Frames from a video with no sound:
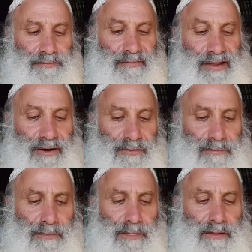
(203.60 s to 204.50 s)
Now,
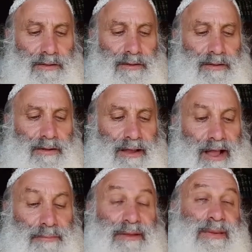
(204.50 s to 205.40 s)

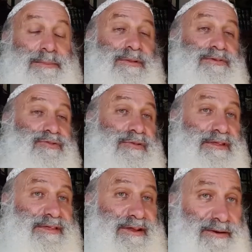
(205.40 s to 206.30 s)
how many people are truly
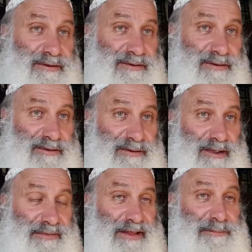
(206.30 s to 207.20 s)
there
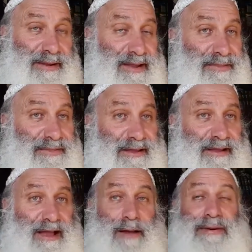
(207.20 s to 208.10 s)
on that path?
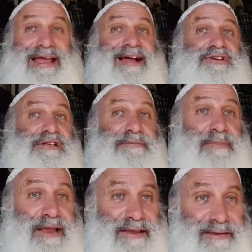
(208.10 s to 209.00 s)
How many actually
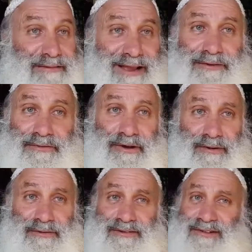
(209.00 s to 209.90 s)
make it? I don't
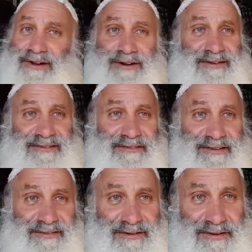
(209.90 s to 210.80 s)
know. It's a hard
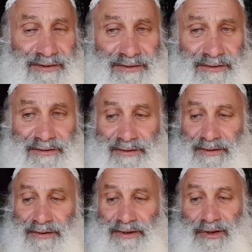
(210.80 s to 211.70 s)
statistic.
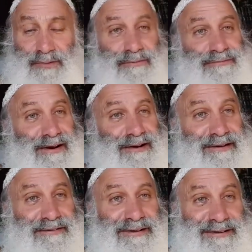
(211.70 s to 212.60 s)
You won't find
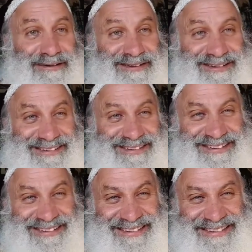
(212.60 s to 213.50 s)
it
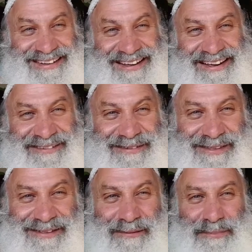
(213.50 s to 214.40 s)
with
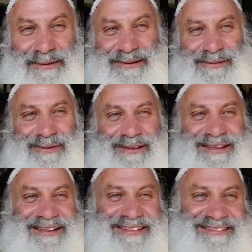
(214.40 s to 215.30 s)
all the political
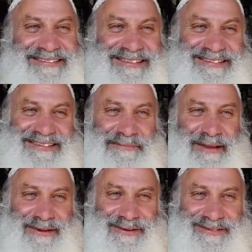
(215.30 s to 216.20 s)
statistic
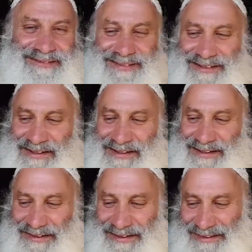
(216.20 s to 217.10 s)
makers.
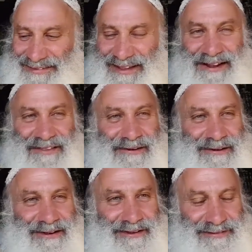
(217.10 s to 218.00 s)
It's not on their
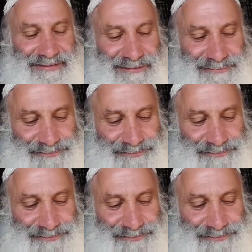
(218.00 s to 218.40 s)
list.